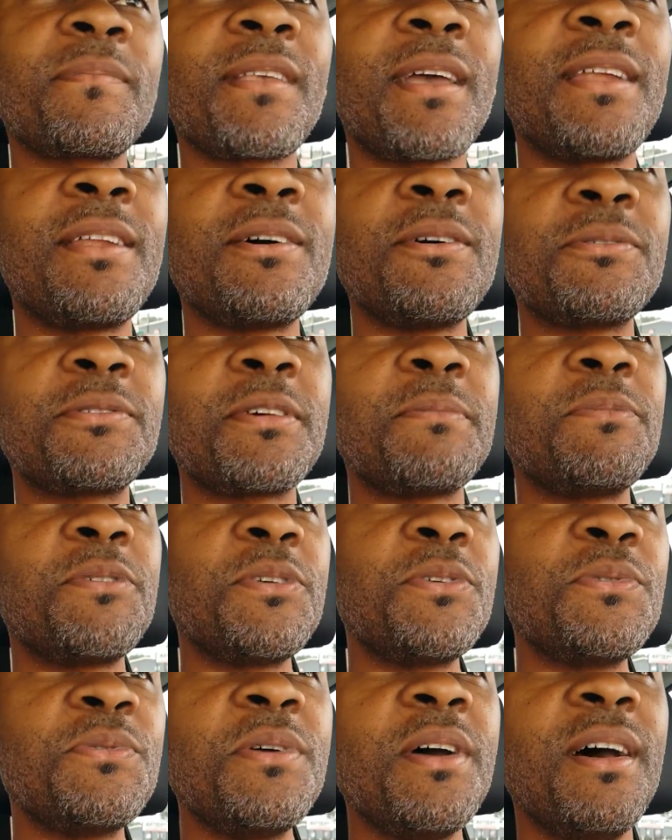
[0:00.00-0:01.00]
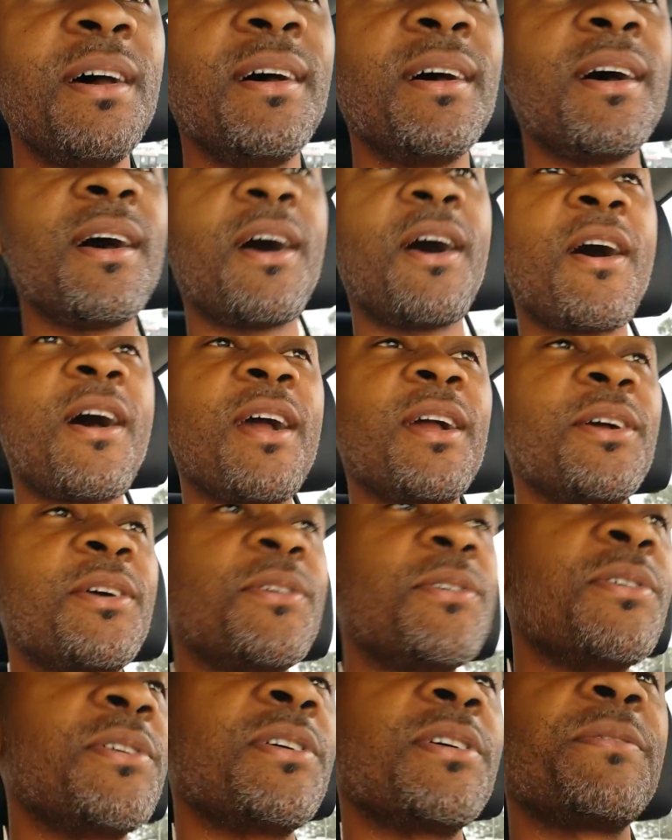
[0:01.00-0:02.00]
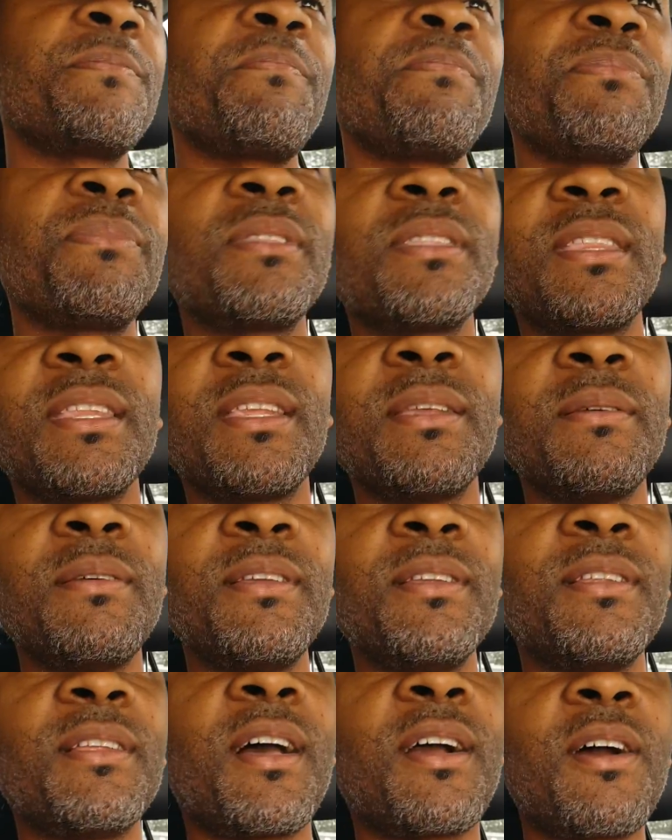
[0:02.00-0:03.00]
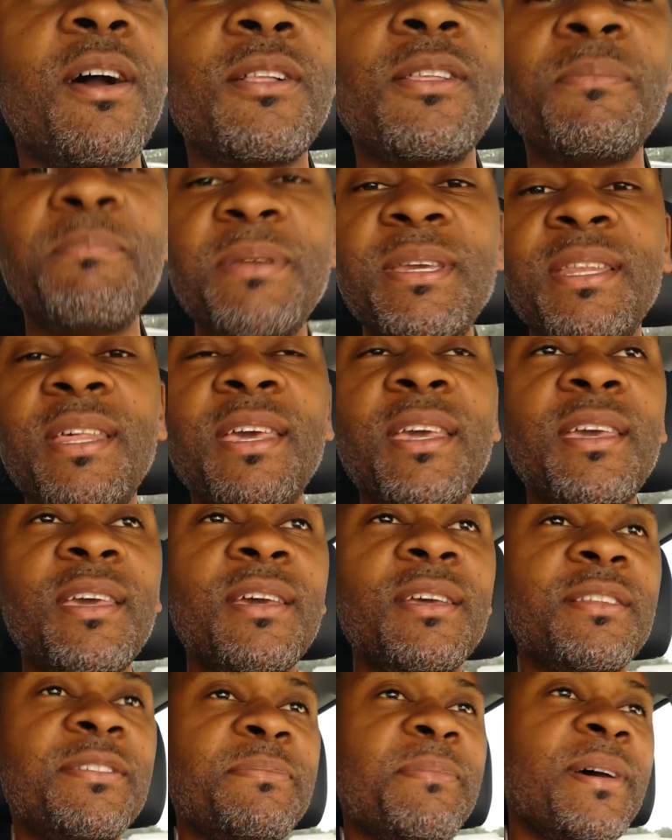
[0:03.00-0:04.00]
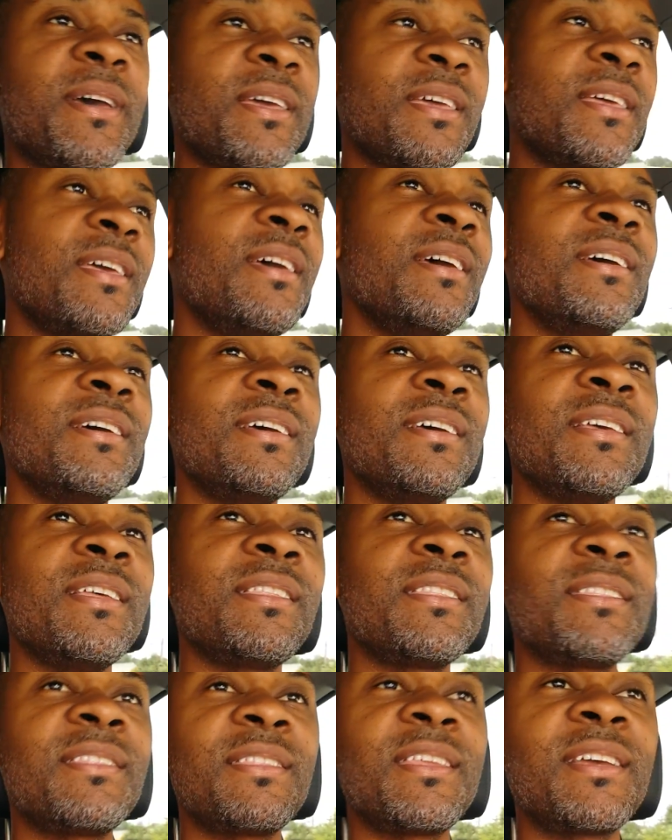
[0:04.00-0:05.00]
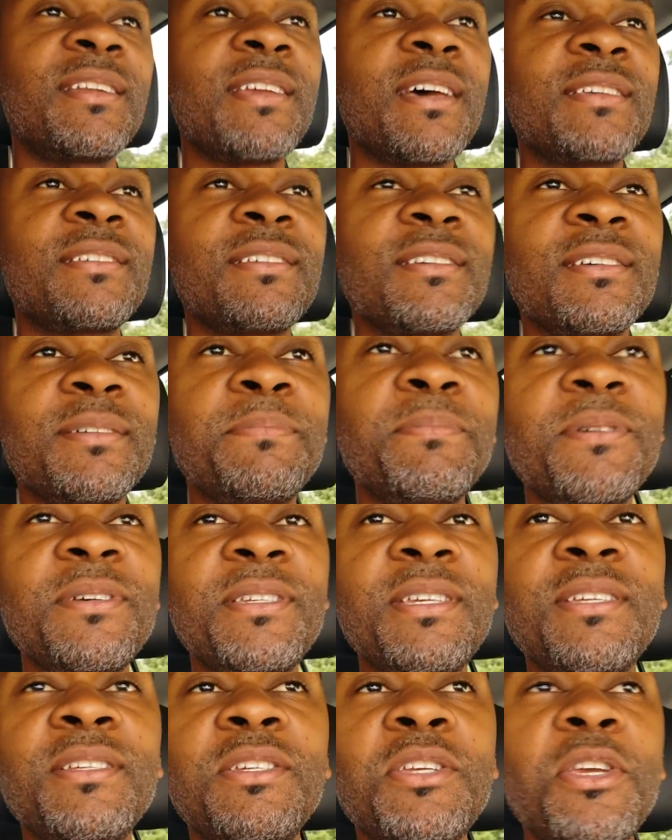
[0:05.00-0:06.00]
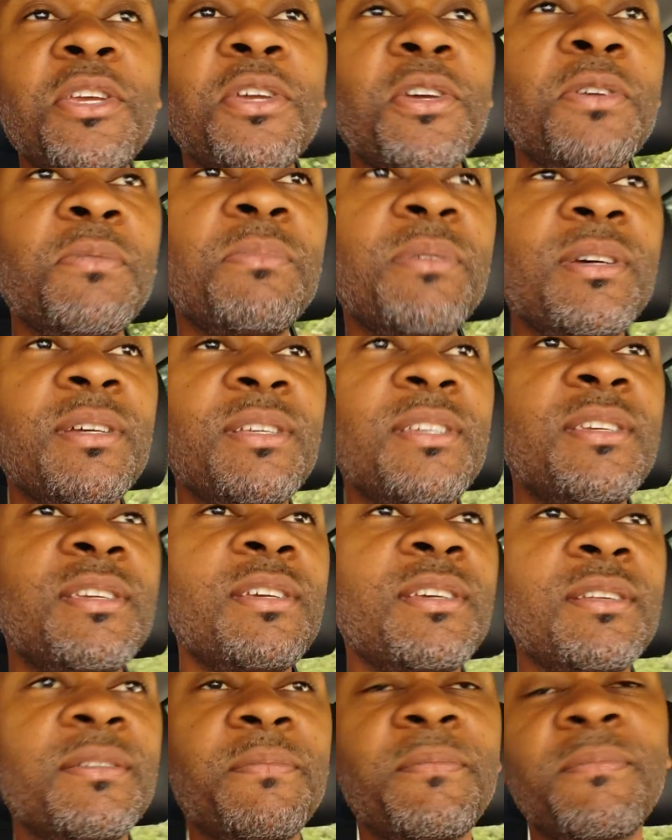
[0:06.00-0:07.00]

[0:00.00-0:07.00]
I know some of you hardcore, I call them meatheads, might think that's a pussy gym, but shit,